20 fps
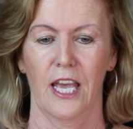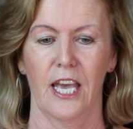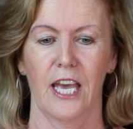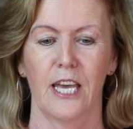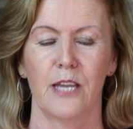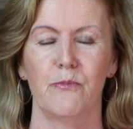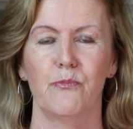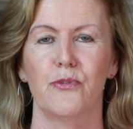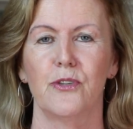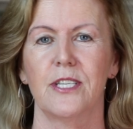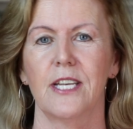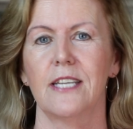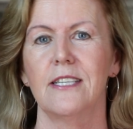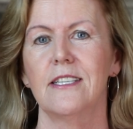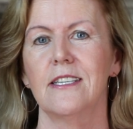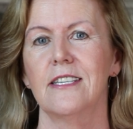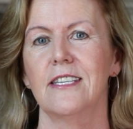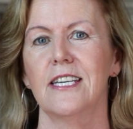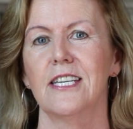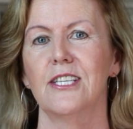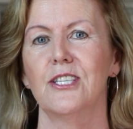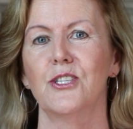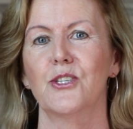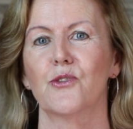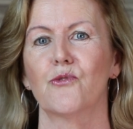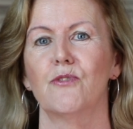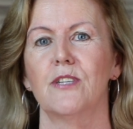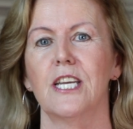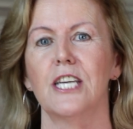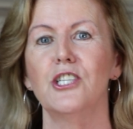and presented his
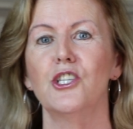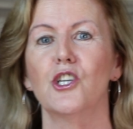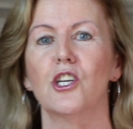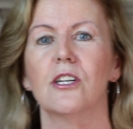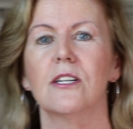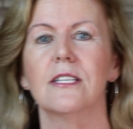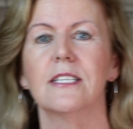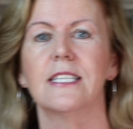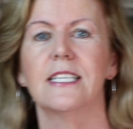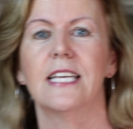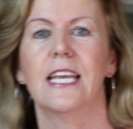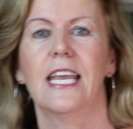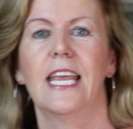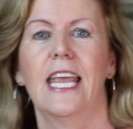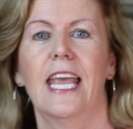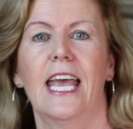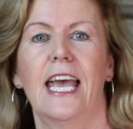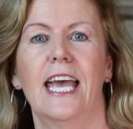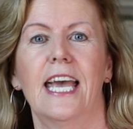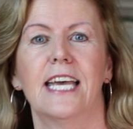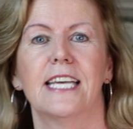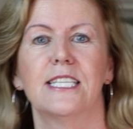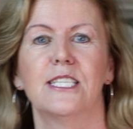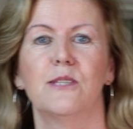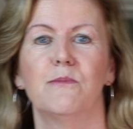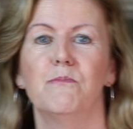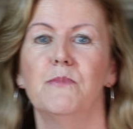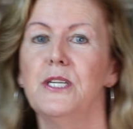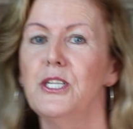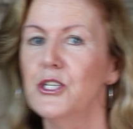credentials
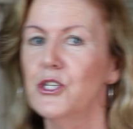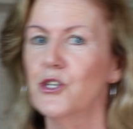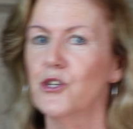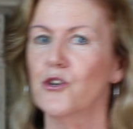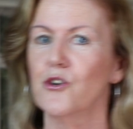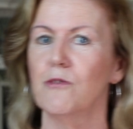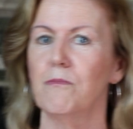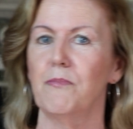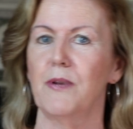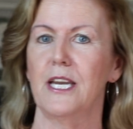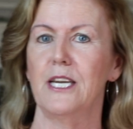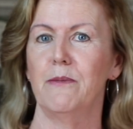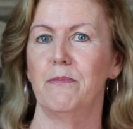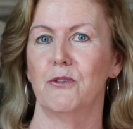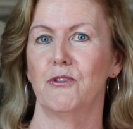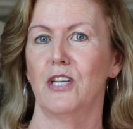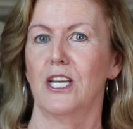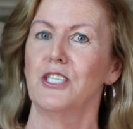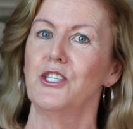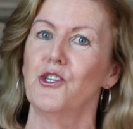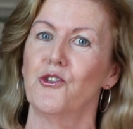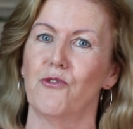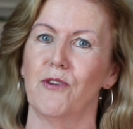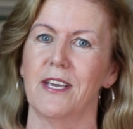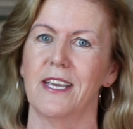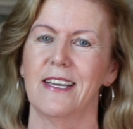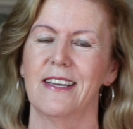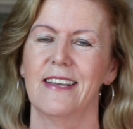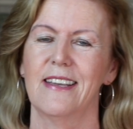as Minister Plenipotentiary.